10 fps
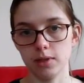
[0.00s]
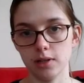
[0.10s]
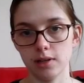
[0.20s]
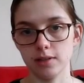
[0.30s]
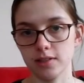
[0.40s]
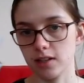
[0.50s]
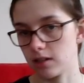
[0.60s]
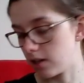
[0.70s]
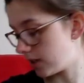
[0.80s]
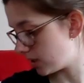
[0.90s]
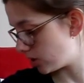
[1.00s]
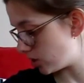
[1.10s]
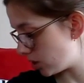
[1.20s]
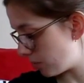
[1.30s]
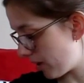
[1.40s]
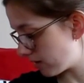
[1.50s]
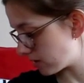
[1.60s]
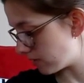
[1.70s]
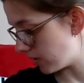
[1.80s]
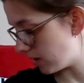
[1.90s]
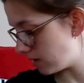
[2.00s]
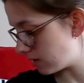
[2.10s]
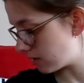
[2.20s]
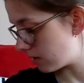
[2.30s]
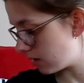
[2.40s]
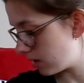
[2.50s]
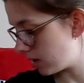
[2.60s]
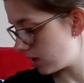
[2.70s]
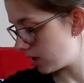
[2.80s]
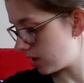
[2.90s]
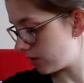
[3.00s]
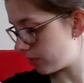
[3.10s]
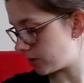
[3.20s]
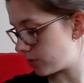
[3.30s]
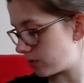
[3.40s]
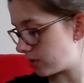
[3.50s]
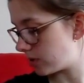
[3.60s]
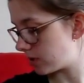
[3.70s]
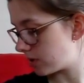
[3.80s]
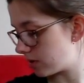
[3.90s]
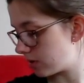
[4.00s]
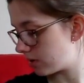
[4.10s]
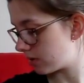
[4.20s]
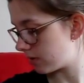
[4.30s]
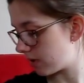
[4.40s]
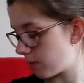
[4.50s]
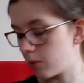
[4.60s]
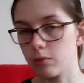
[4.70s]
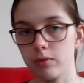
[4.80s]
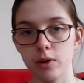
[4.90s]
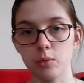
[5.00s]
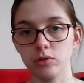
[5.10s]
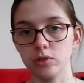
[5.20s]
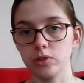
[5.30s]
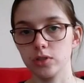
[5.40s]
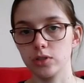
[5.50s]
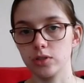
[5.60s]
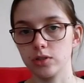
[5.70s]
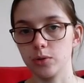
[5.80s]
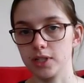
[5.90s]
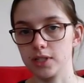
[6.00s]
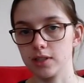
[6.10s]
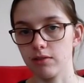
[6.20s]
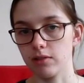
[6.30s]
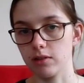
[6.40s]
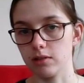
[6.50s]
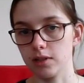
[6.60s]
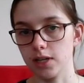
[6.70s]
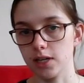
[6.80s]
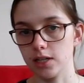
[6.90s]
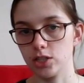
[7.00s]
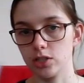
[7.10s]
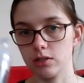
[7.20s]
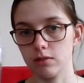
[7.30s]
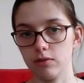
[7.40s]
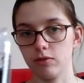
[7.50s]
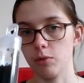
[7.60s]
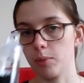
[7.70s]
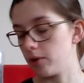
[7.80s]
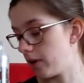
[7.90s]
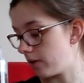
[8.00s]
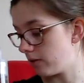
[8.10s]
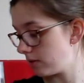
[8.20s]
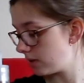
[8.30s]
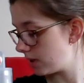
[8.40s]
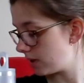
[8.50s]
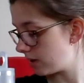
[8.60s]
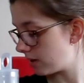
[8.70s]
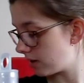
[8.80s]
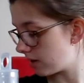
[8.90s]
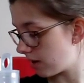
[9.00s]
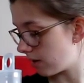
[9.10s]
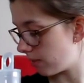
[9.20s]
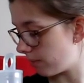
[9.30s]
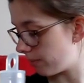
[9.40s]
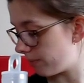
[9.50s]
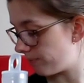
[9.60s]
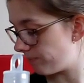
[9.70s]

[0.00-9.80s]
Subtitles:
it said I needed 2 packs of these, which would they're £1.27 each for Mill Hill. So